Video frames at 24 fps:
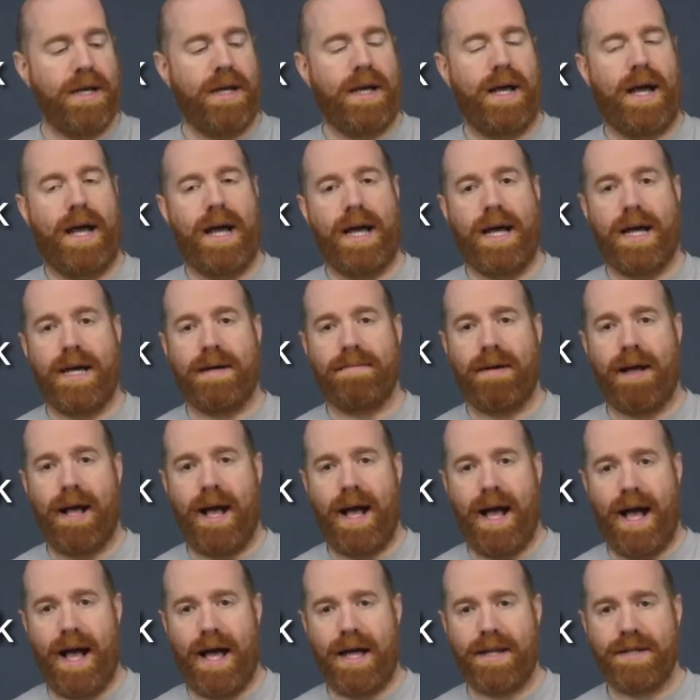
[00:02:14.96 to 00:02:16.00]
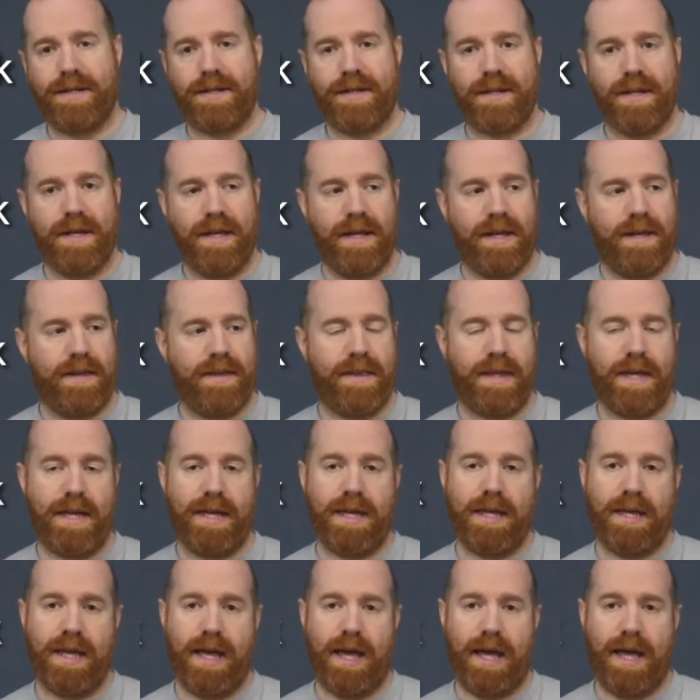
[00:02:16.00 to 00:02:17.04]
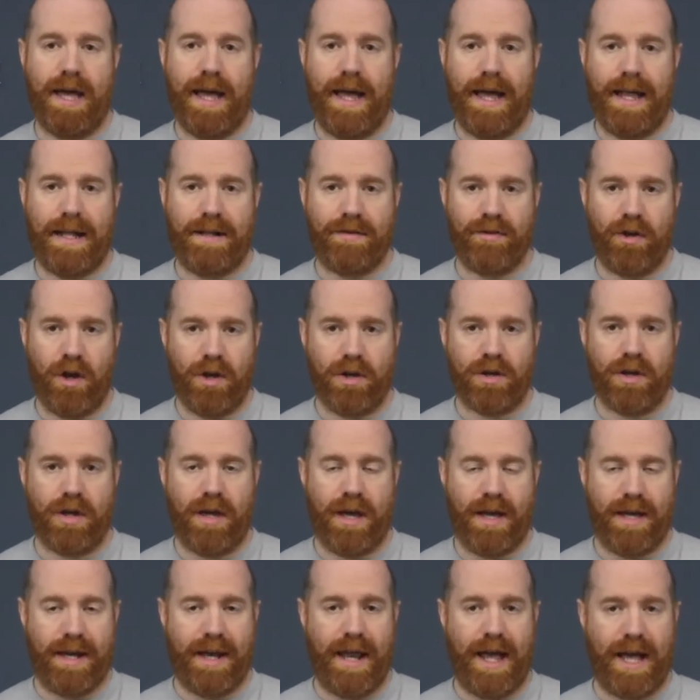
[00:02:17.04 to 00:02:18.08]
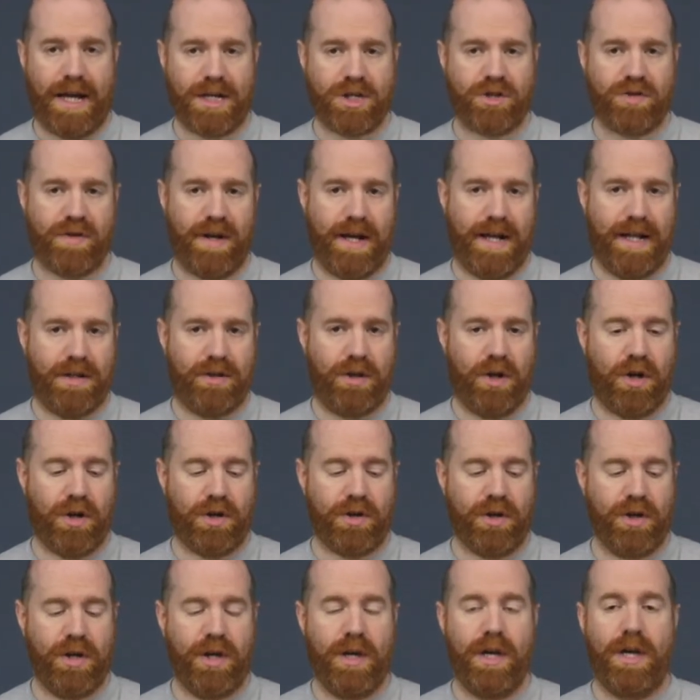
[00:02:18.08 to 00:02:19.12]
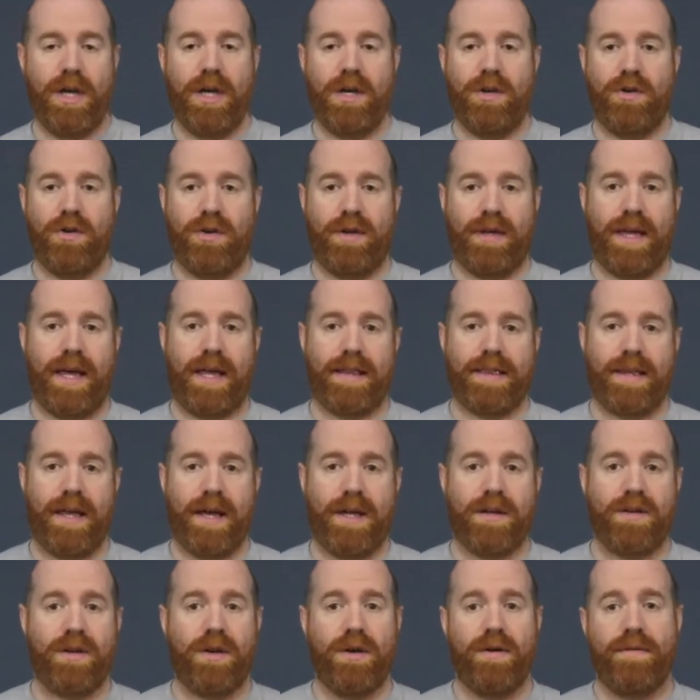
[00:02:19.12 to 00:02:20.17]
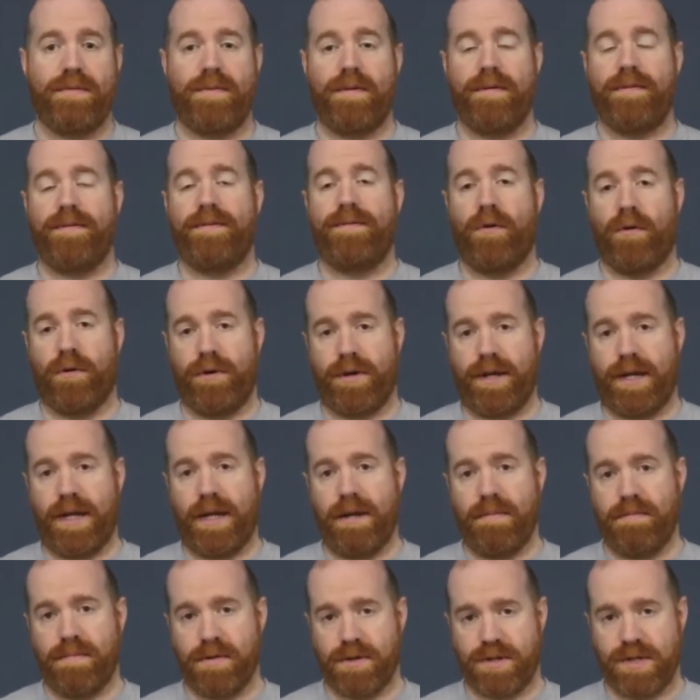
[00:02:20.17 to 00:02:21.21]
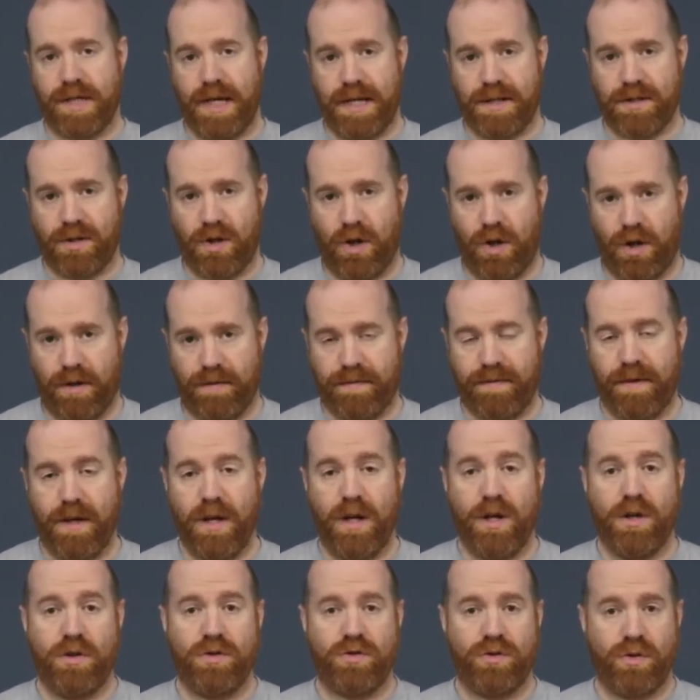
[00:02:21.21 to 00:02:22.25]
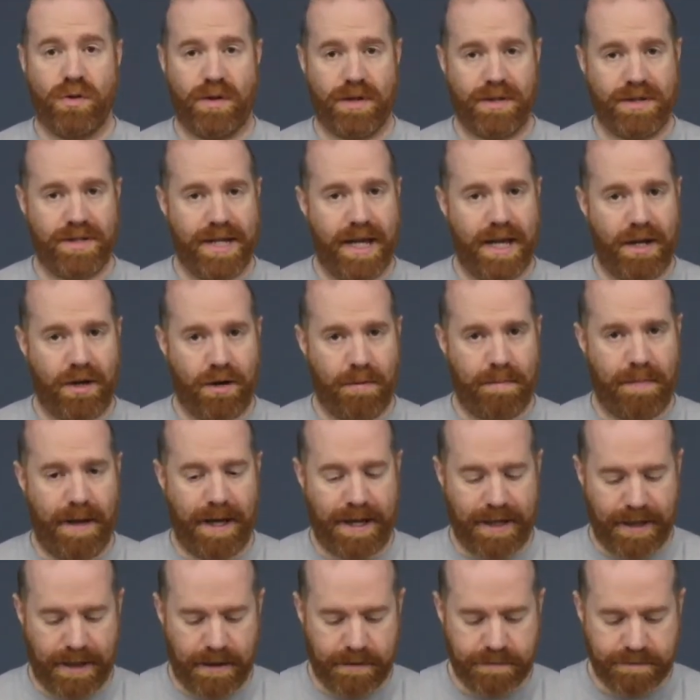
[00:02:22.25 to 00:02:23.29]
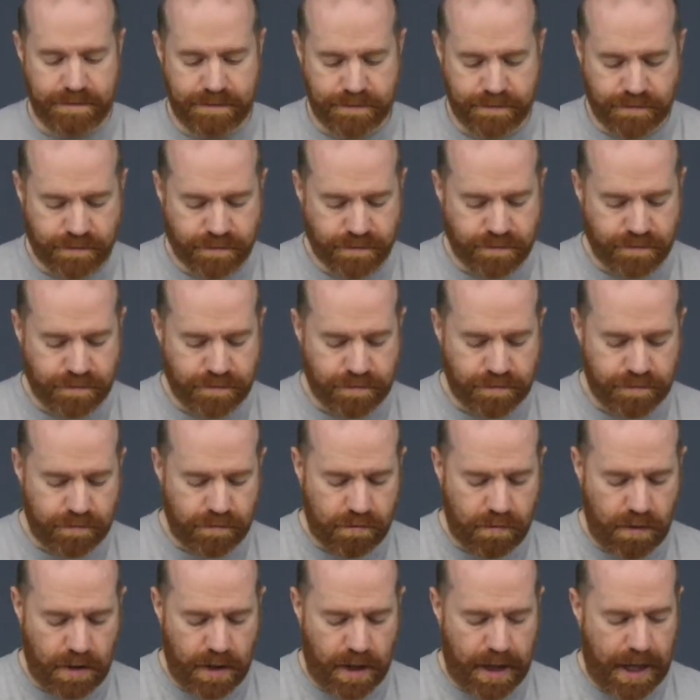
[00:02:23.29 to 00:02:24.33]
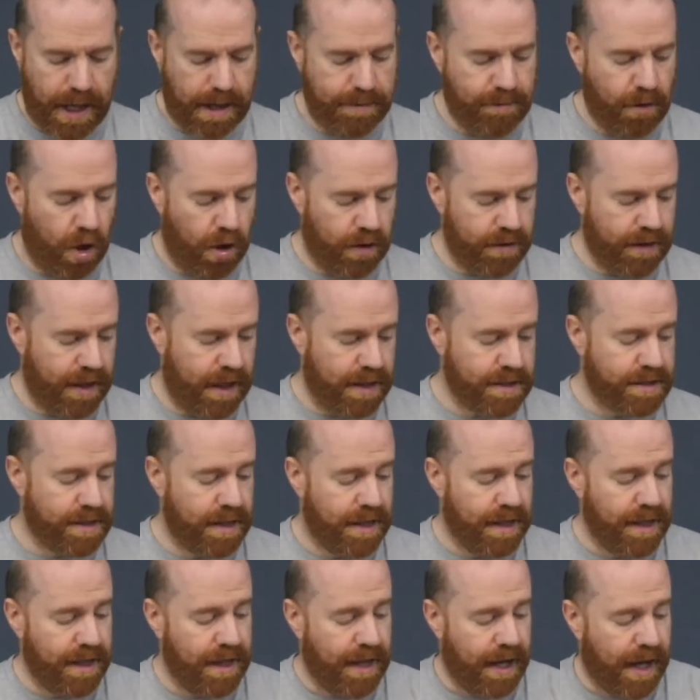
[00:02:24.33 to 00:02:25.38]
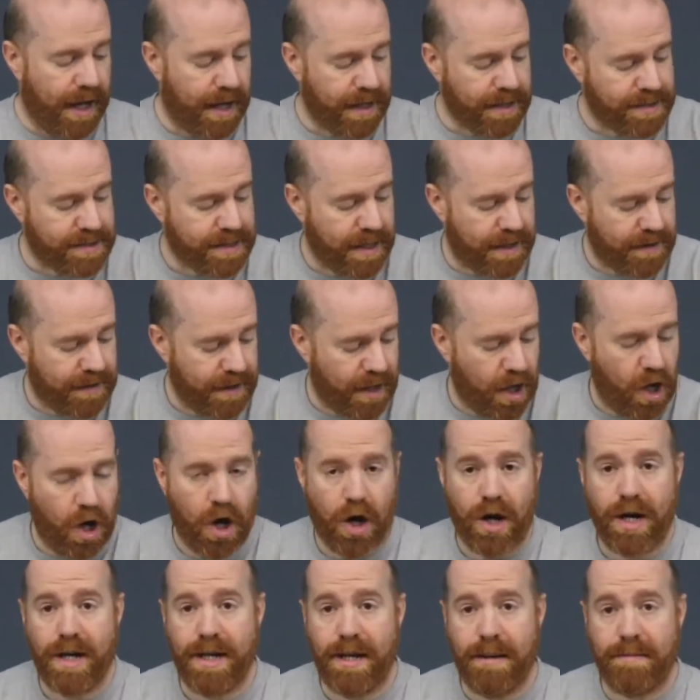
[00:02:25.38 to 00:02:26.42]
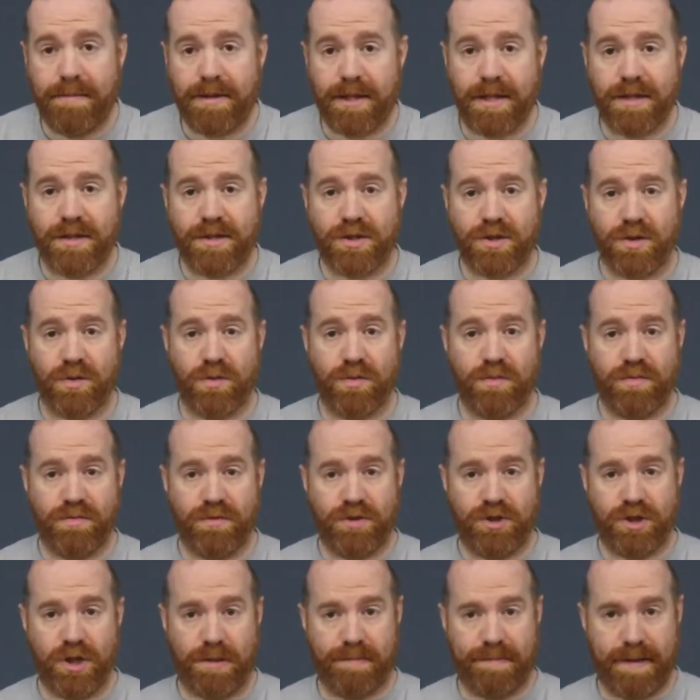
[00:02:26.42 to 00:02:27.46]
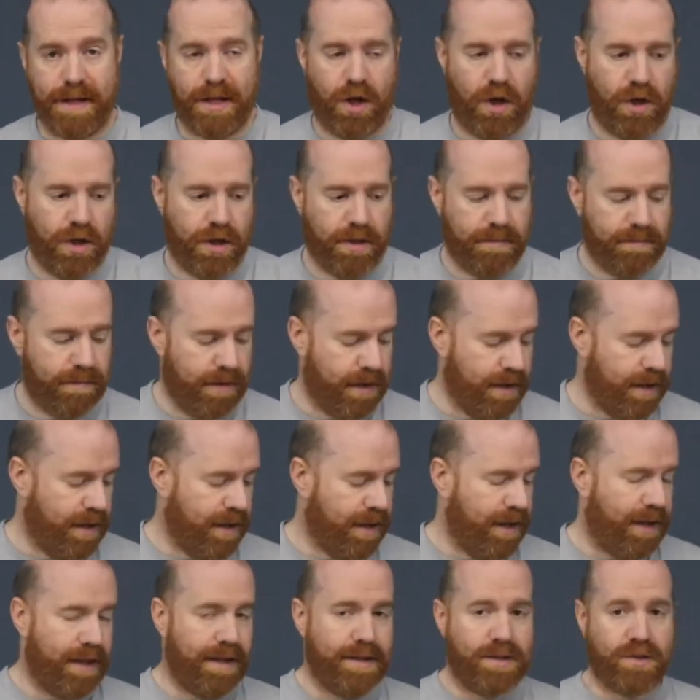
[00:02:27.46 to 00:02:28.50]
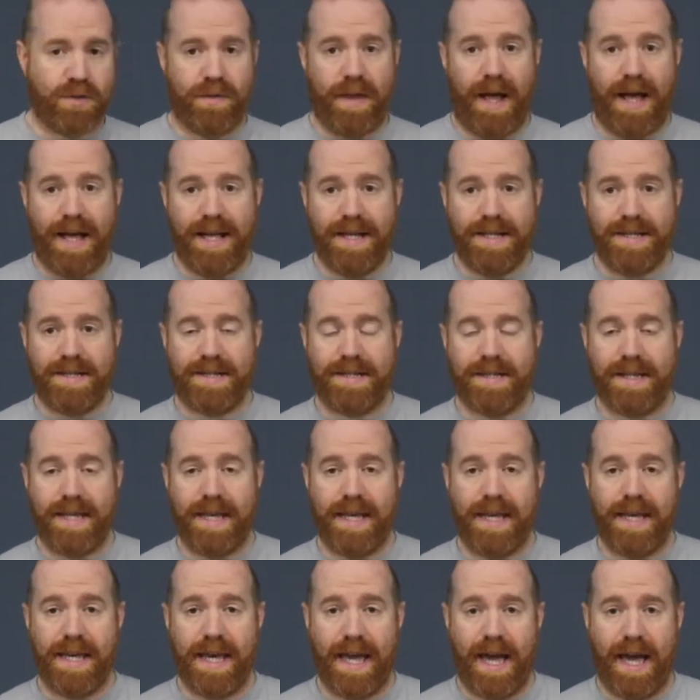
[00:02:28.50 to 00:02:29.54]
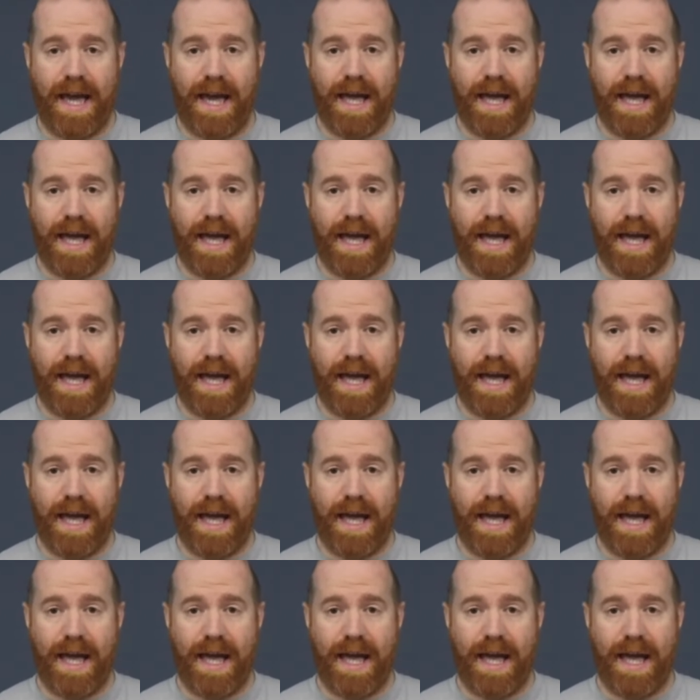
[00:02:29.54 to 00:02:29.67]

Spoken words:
and the LDOC, an extra LDOC, you can get that for 40% off. So you can take your pick on that, and they say they are limited, so jump in on them. So that is the